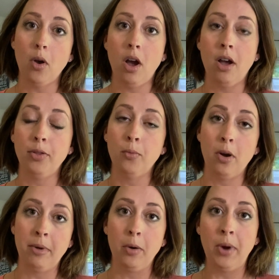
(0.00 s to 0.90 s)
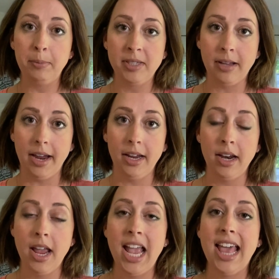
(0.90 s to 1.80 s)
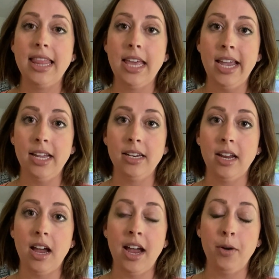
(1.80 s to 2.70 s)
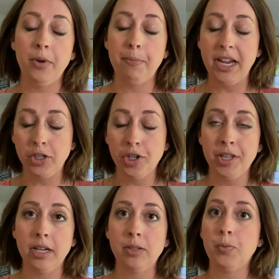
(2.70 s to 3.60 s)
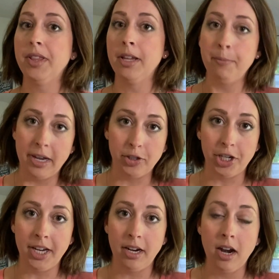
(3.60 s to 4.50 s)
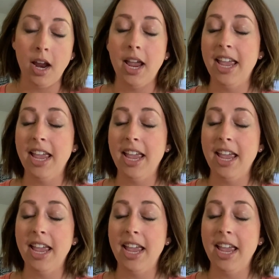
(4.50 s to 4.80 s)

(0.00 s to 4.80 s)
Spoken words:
Walmart website. Then I would make sure that it's within budget.